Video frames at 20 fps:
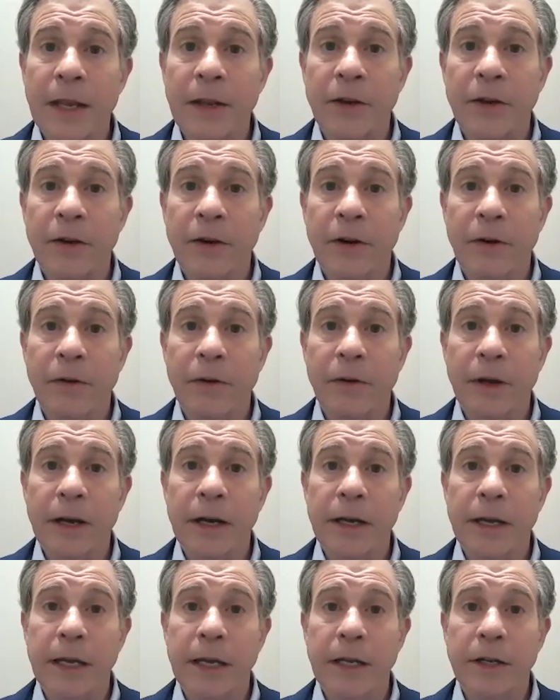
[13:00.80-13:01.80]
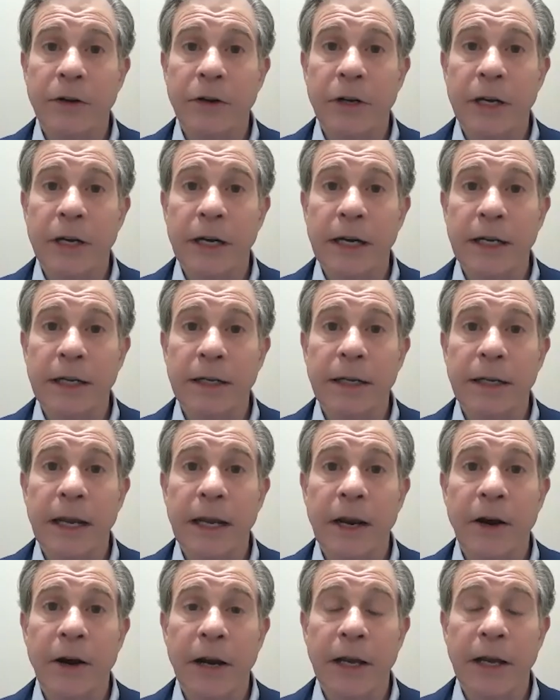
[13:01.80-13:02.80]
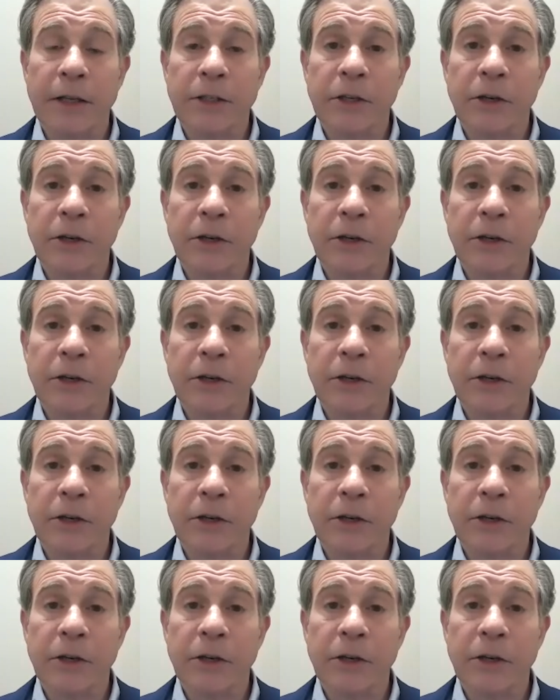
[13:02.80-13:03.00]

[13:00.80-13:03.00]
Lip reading: in your gut area.